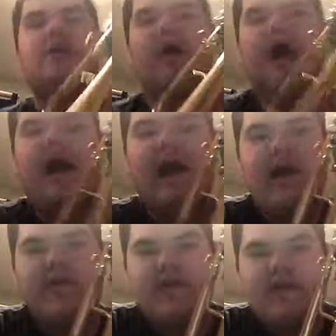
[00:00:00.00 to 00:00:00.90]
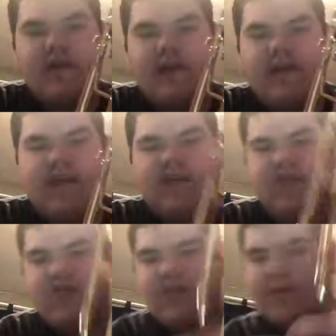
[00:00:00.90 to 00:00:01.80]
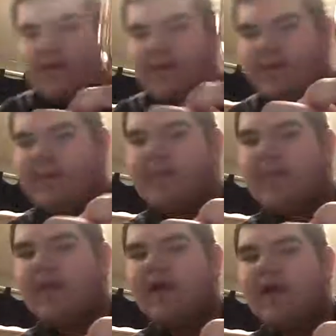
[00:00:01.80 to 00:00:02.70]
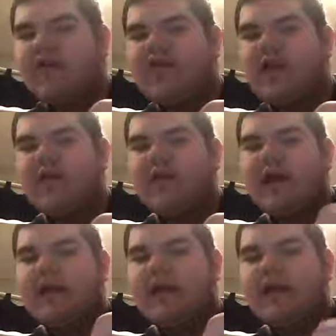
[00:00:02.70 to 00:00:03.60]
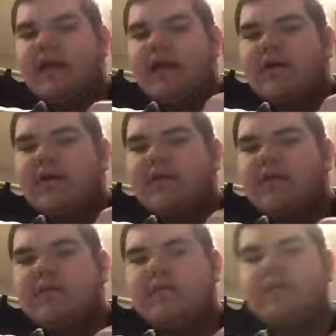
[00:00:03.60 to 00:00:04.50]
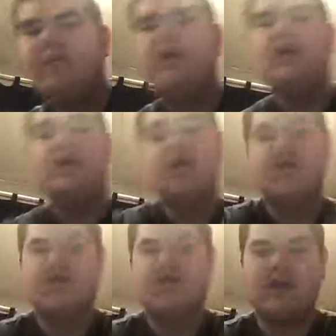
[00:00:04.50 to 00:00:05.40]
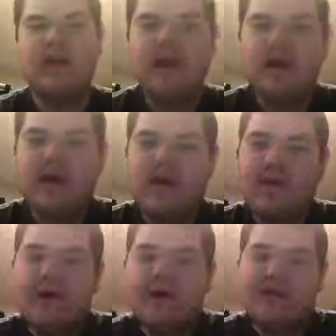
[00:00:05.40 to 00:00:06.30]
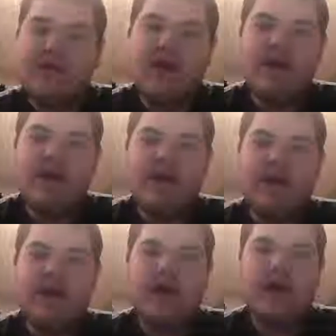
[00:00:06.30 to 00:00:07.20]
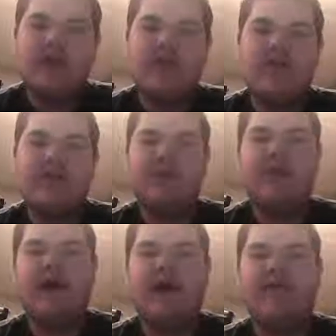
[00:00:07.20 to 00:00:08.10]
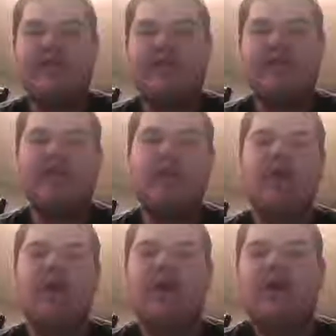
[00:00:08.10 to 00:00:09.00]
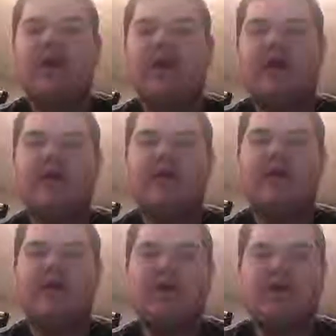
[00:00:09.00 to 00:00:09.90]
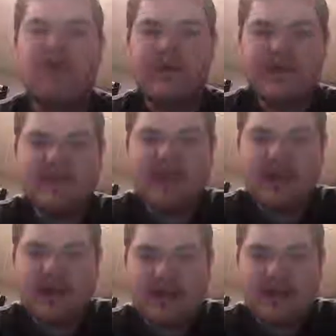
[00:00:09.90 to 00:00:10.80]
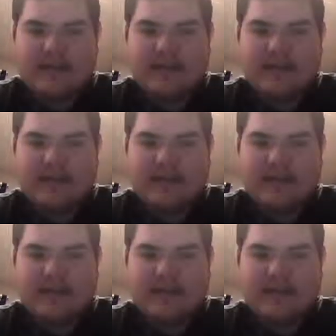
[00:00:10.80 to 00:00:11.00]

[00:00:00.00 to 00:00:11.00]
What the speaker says: I have an etude trumpet. You'll say it right there. Usually. Otherwise, I don't know what kind of trumpet you have. Now, the trumpet is fairly easy.